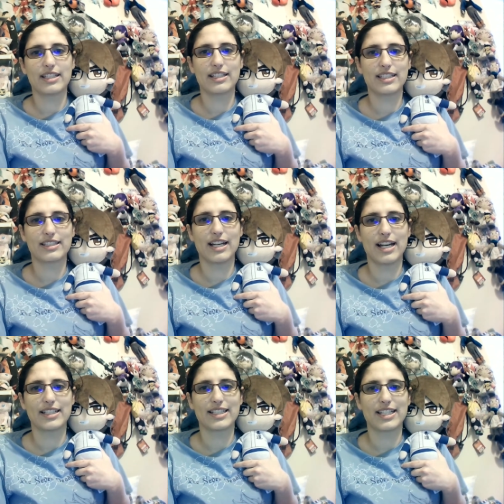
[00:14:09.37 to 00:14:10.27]
N-
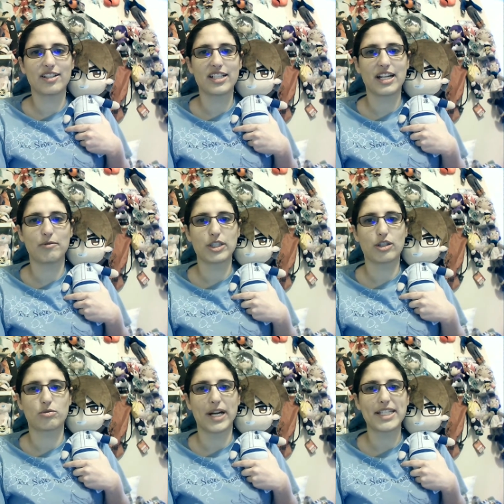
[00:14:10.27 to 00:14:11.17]
uh, Nagirakan was
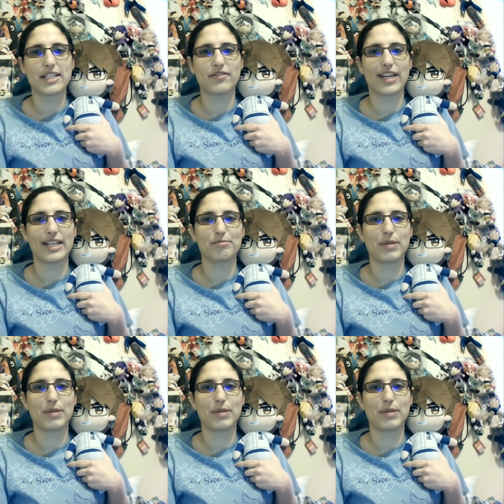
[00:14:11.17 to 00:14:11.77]
aggressive and,